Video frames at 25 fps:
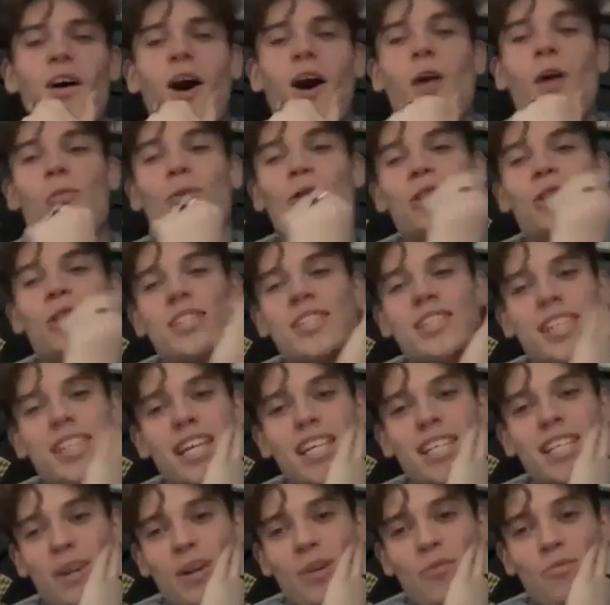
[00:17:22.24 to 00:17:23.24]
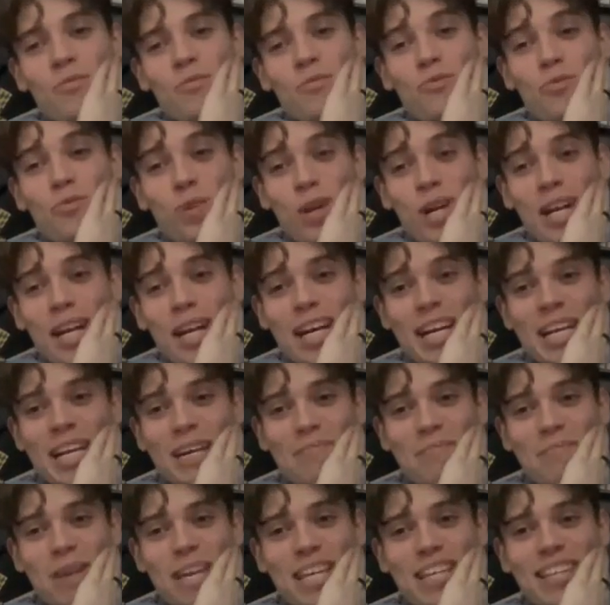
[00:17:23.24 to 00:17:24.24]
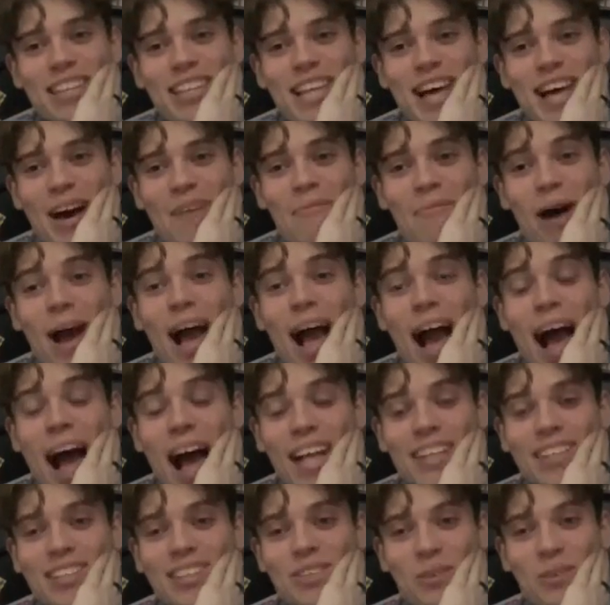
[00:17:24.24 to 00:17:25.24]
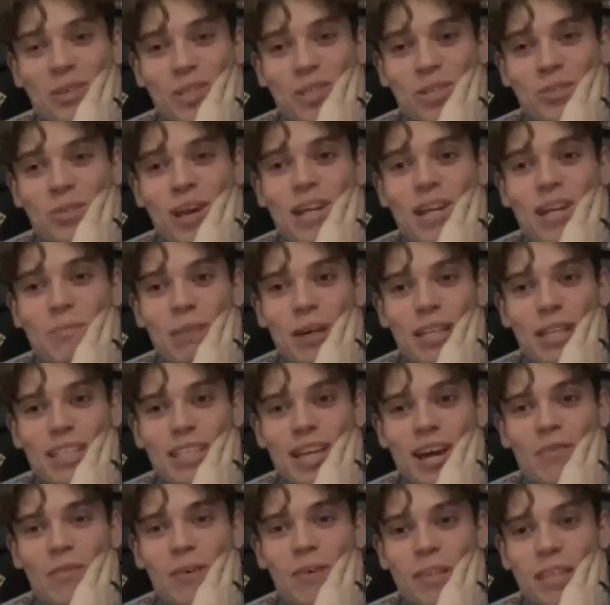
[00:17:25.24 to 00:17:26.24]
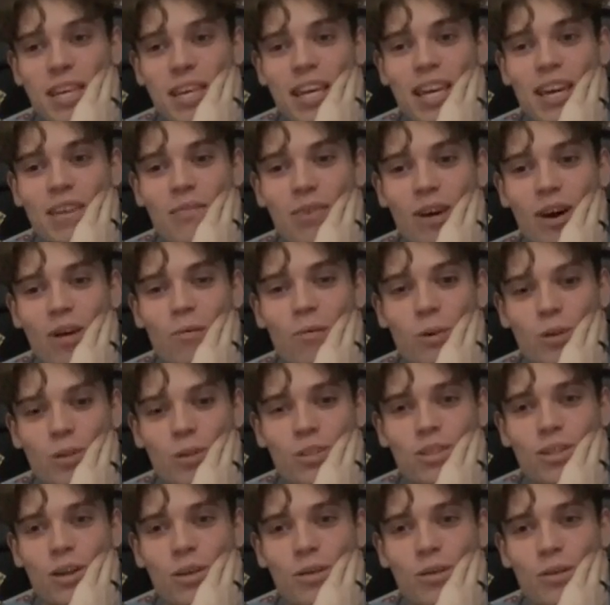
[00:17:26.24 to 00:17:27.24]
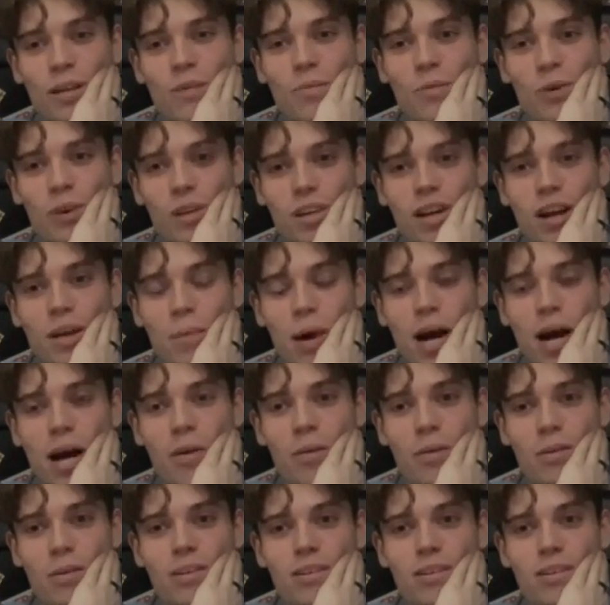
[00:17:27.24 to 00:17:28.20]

I was going to say something really mean there, but I had to restrain myself. I think if I was stoned, it would have come out.